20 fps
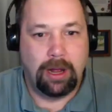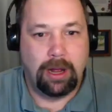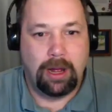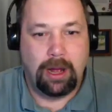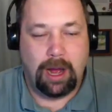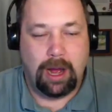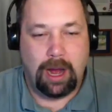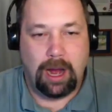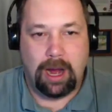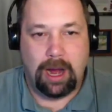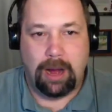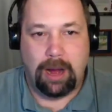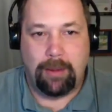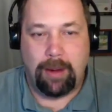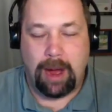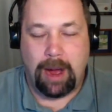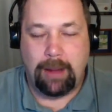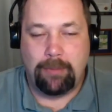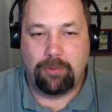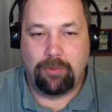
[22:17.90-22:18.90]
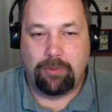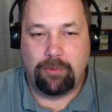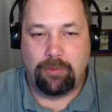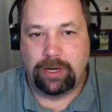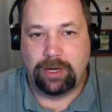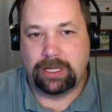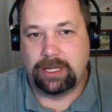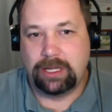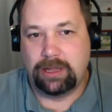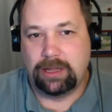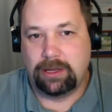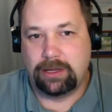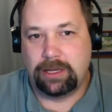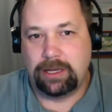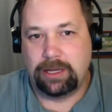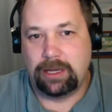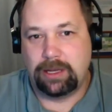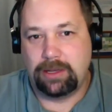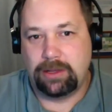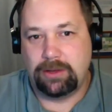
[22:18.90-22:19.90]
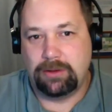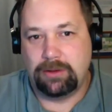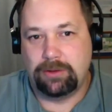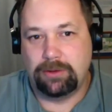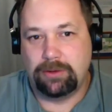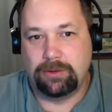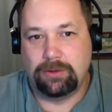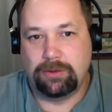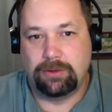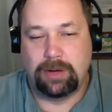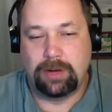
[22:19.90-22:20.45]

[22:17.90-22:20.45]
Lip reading: I'm really looking at you,